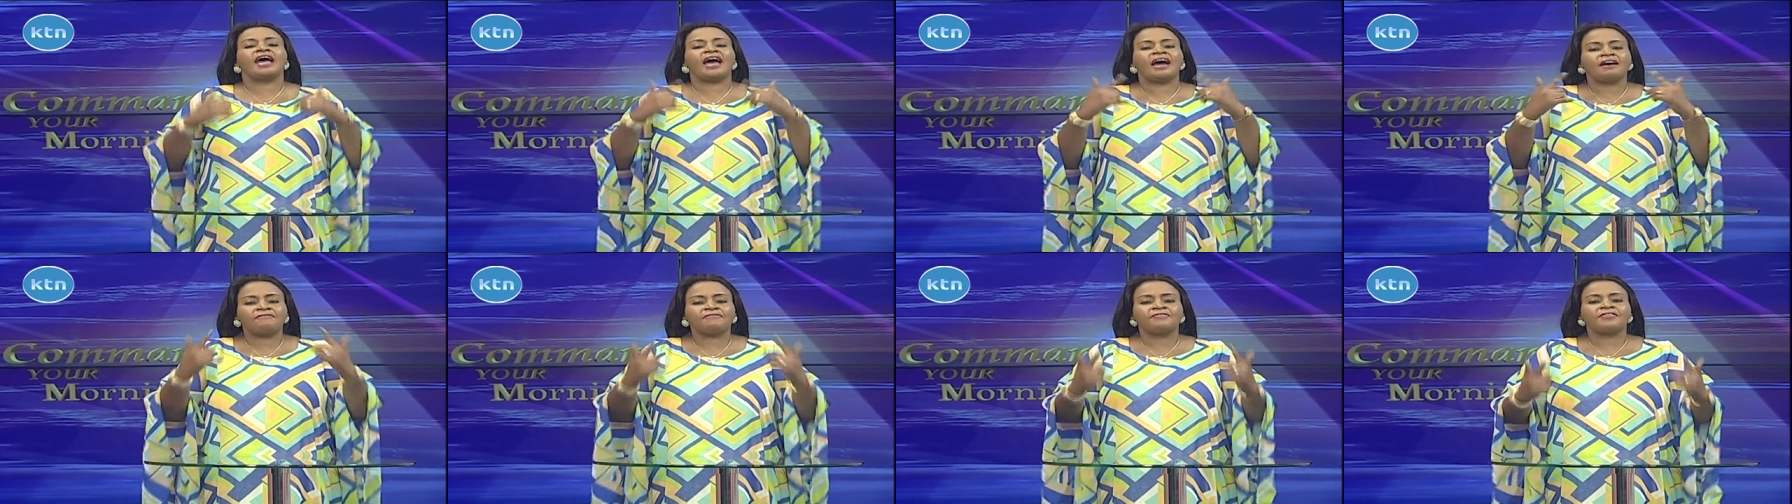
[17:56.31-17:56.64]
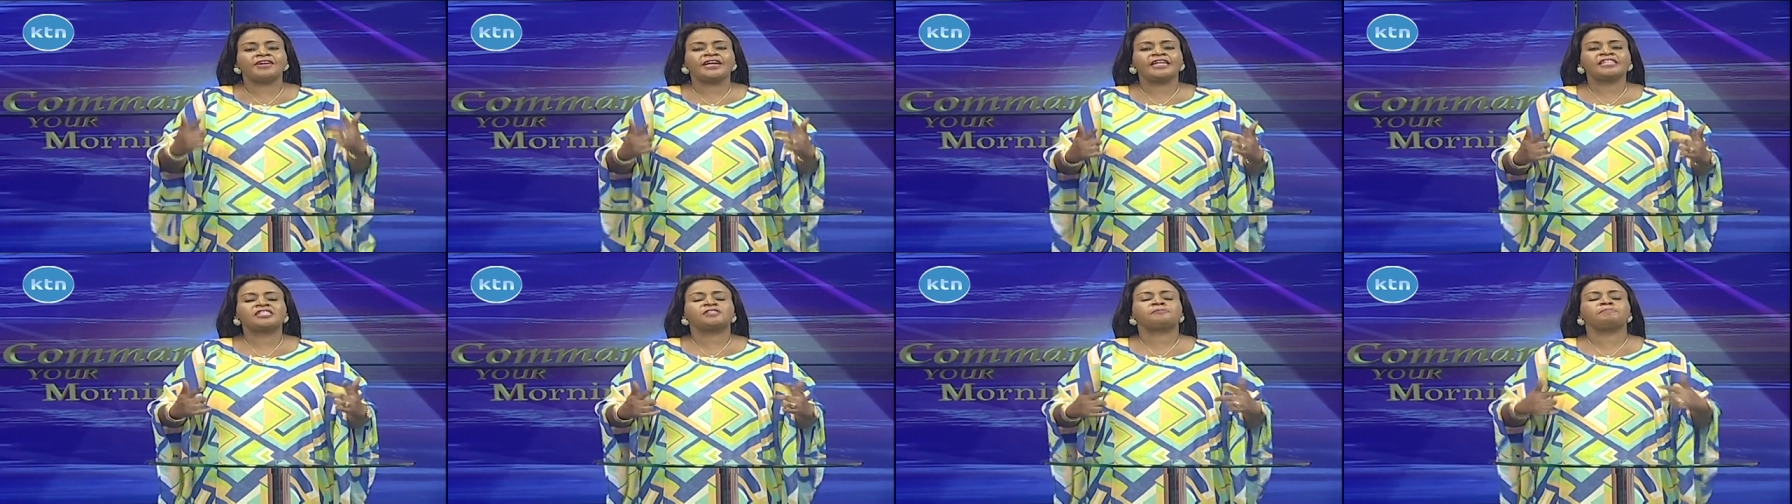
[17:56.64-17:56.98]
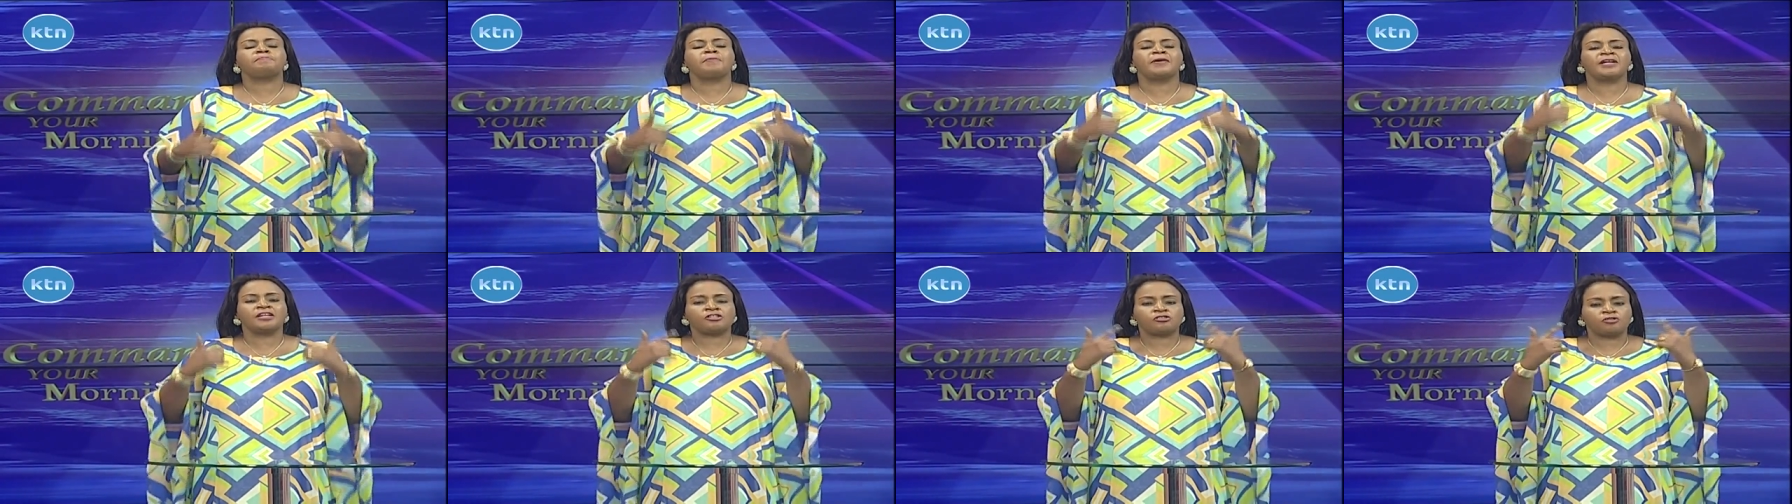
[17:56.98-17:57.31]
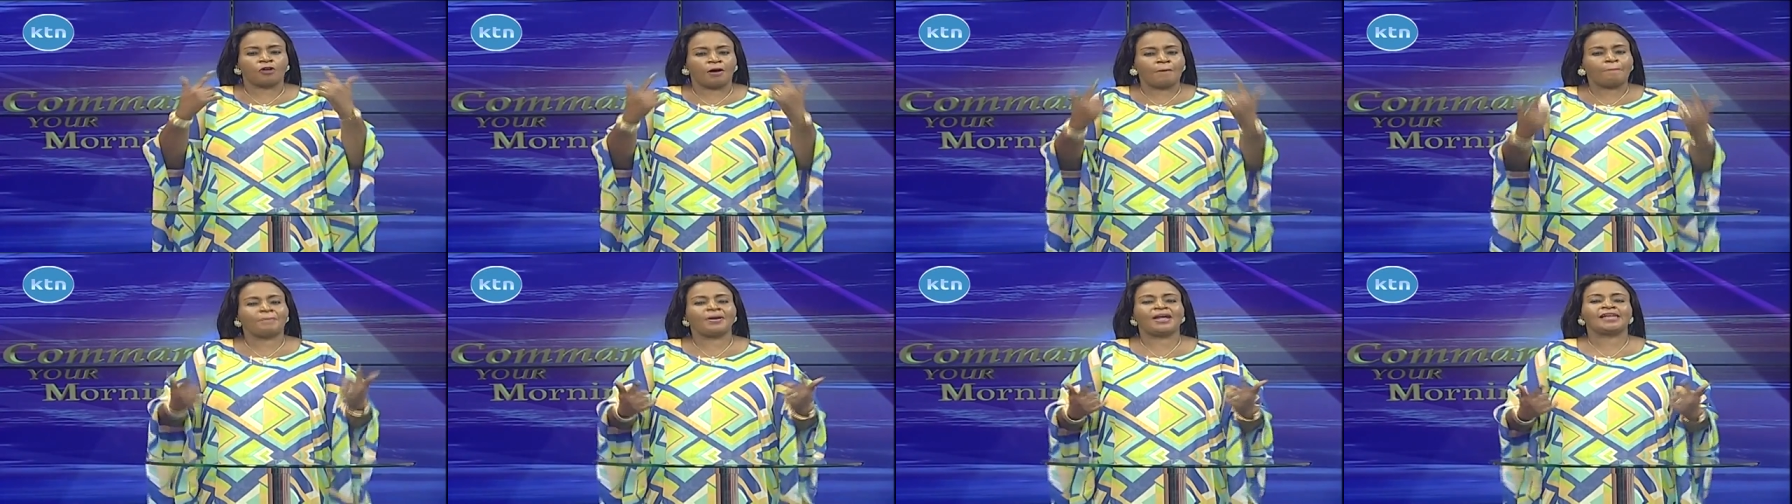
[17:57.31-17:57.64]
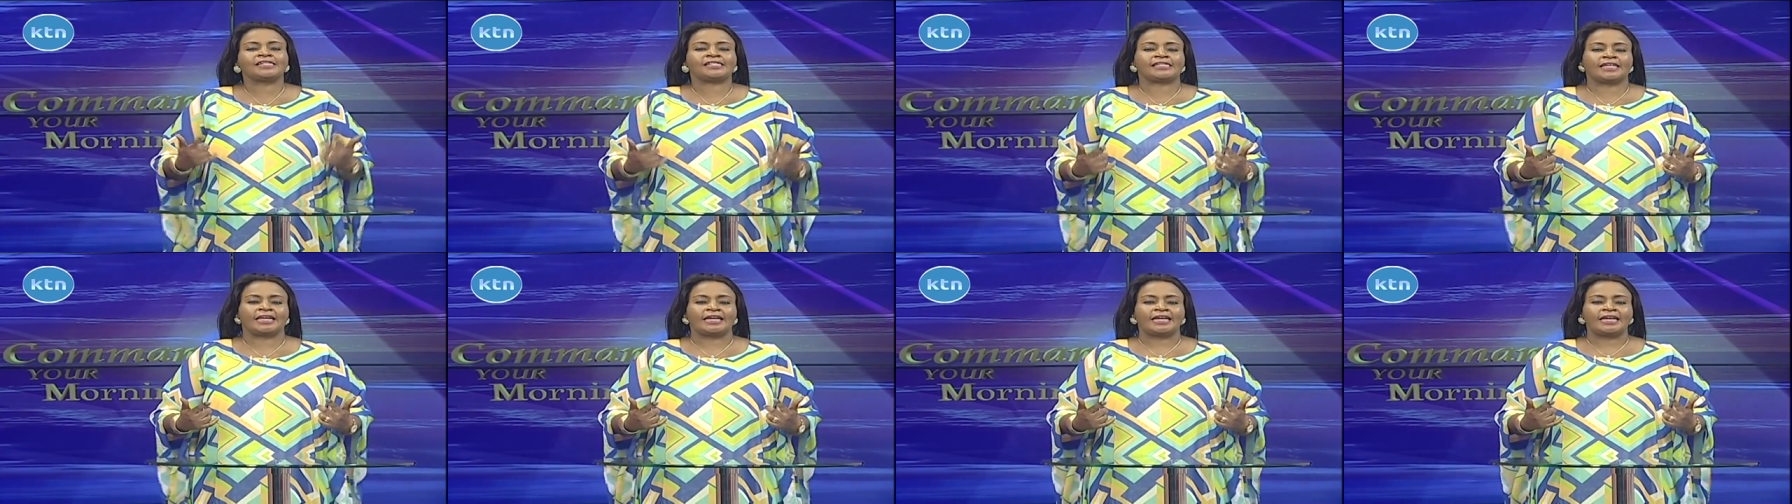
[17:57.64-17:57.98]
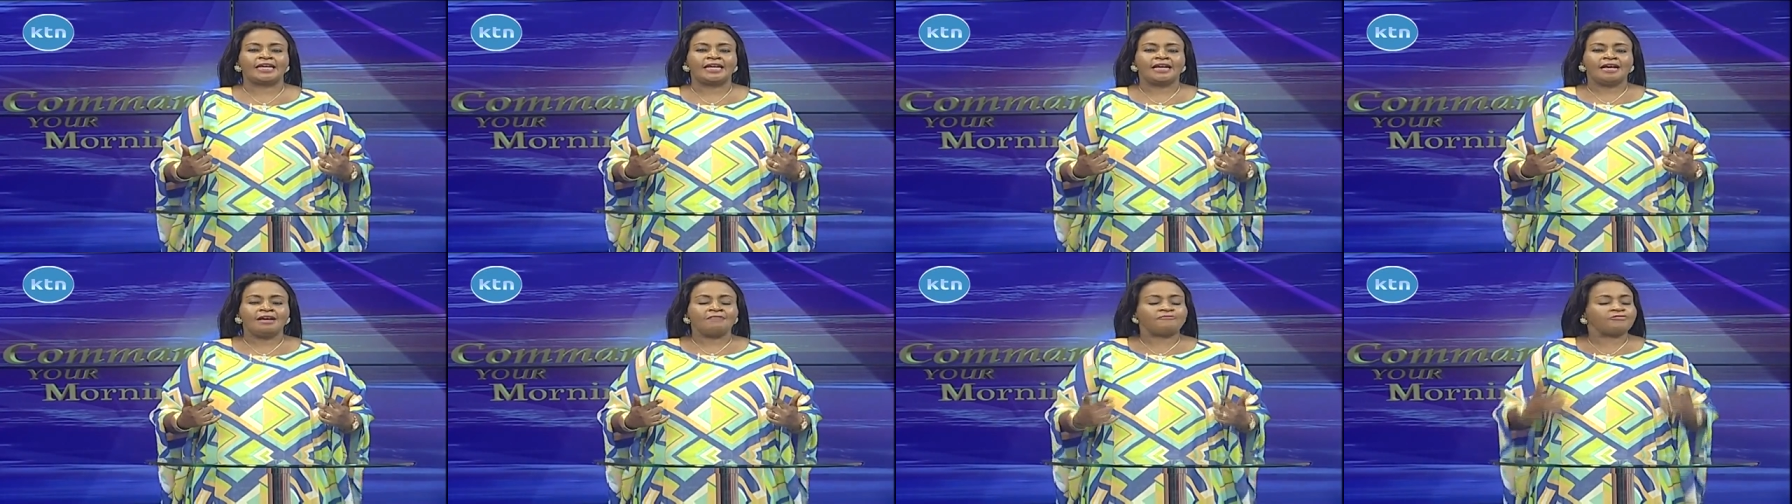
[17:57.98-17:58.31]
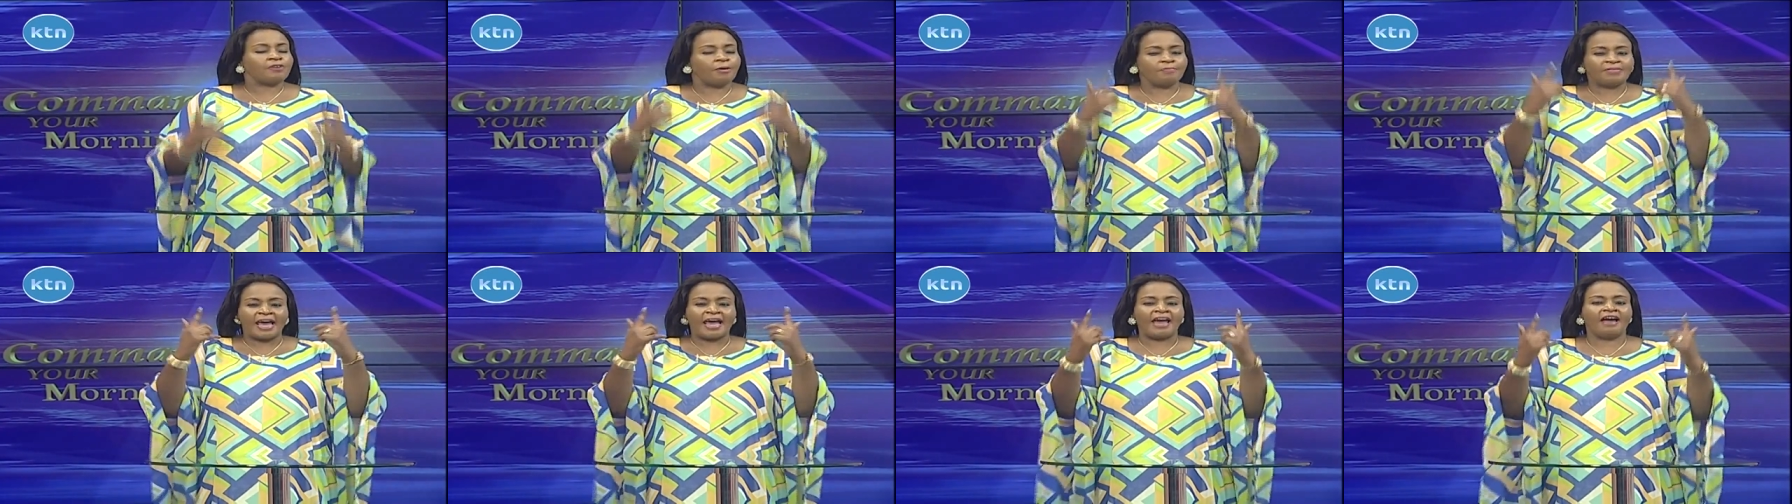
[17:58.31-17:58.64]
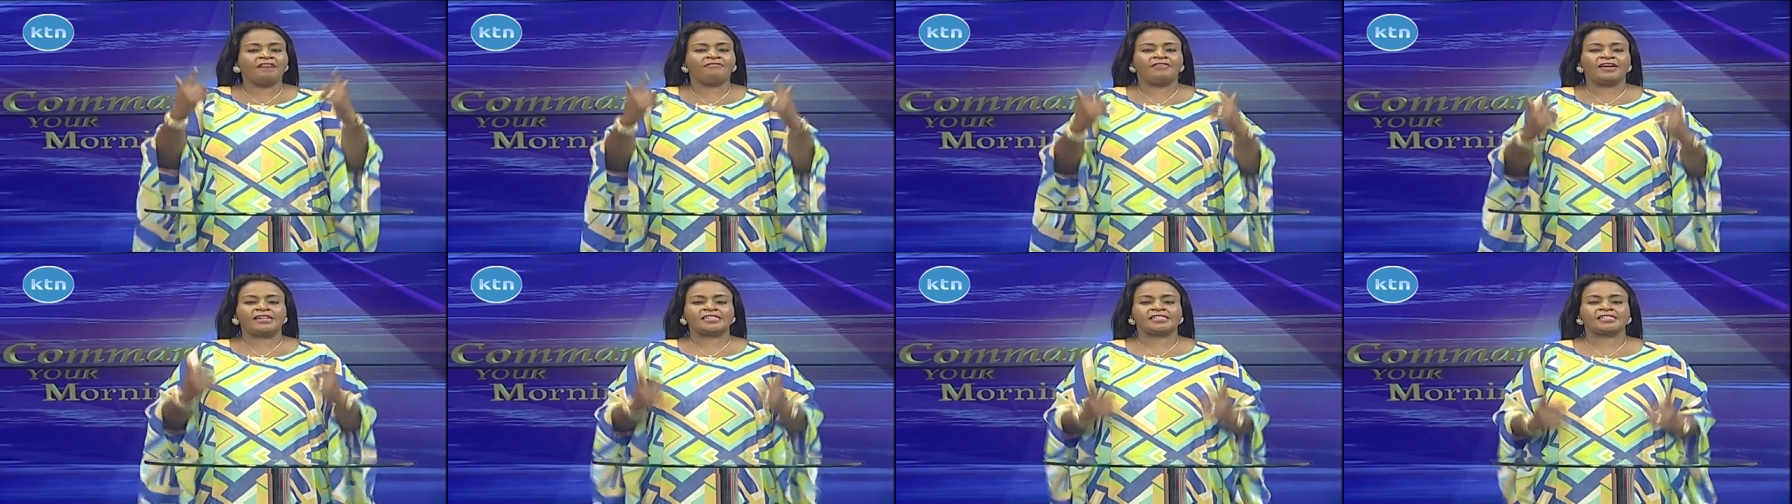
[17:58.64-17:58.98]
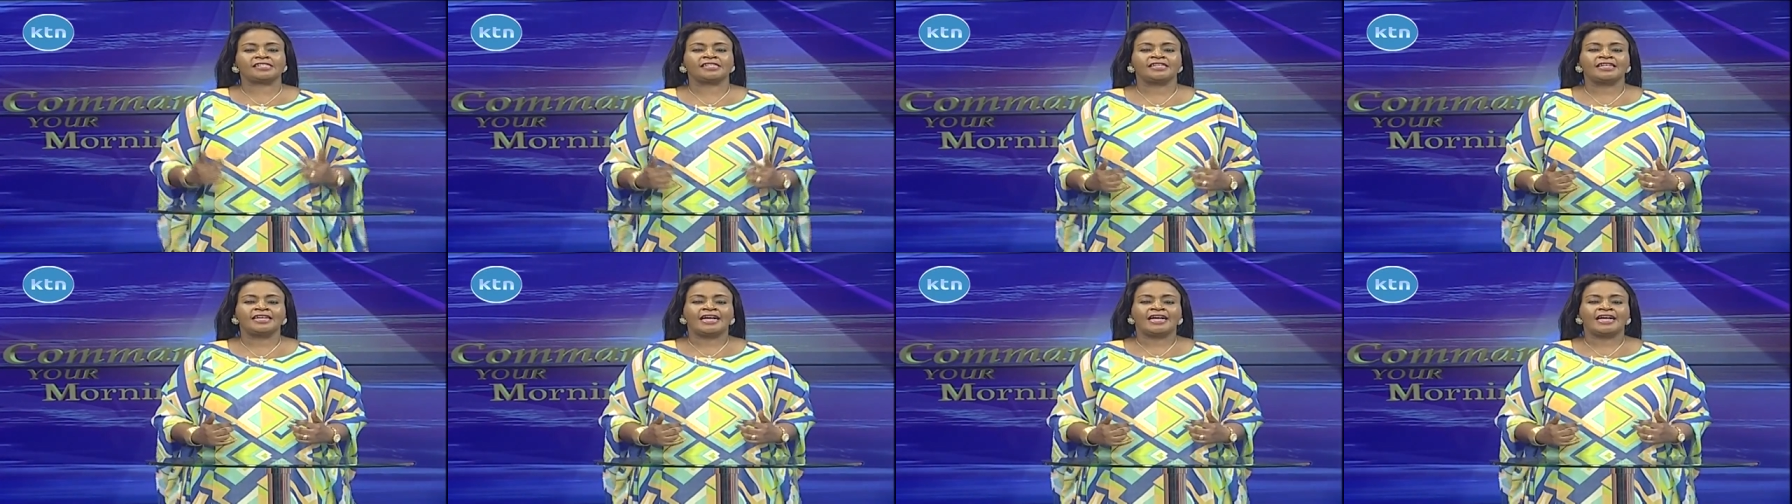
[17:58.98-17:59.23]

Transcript: every spiritual blessing from the heavens.